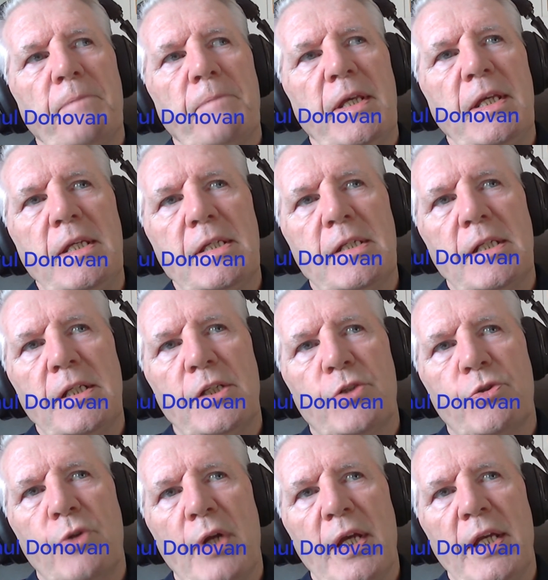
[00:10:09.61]
easily
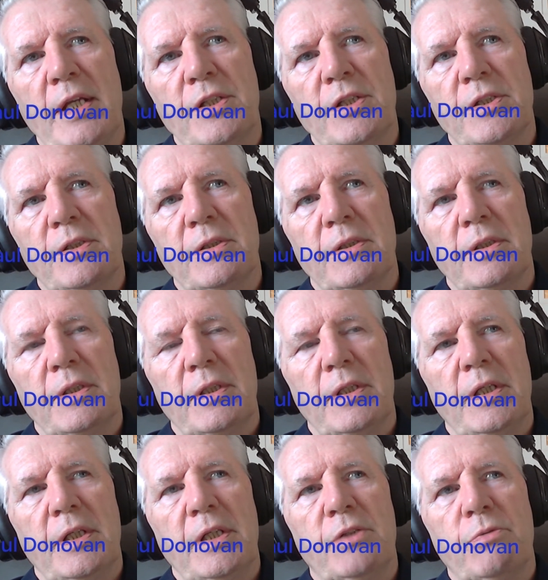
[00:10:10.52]
trained
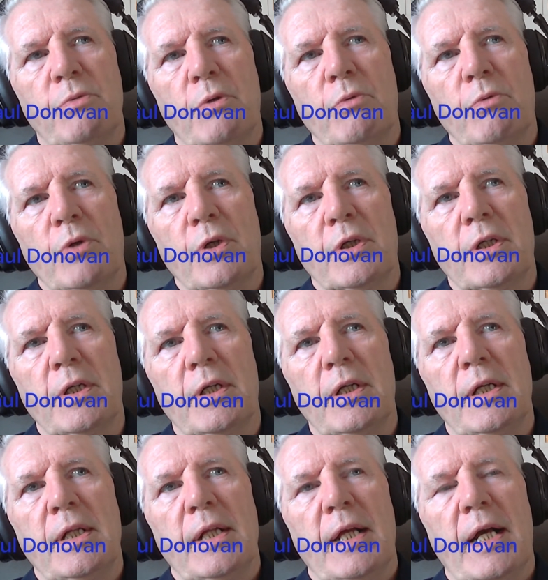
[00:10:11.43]
into a worker,
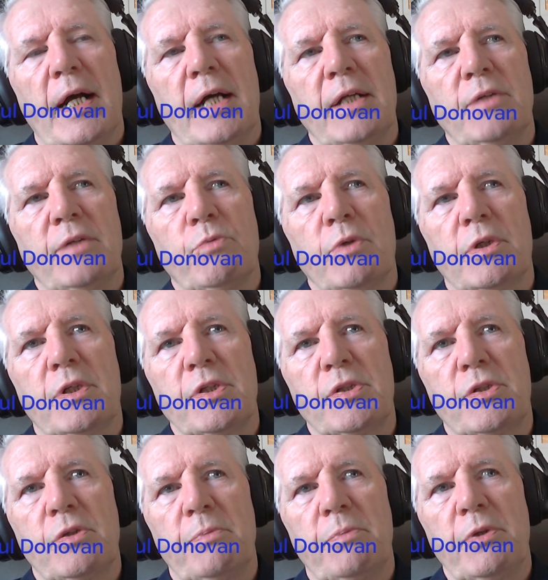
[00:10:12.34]
and
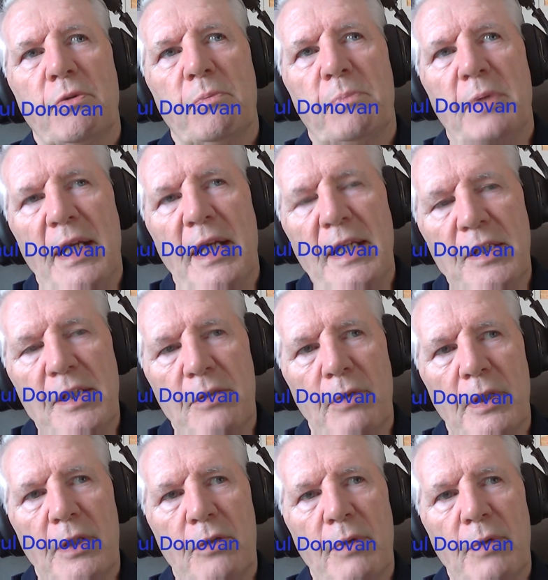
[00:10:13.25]
workers could be replaced
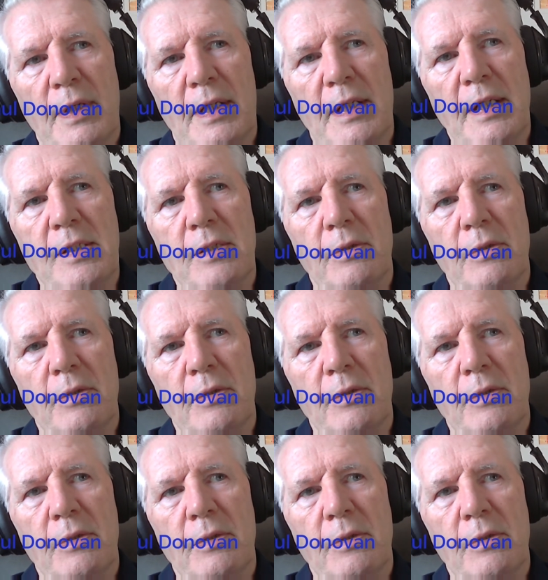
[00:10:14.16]
quite quickly.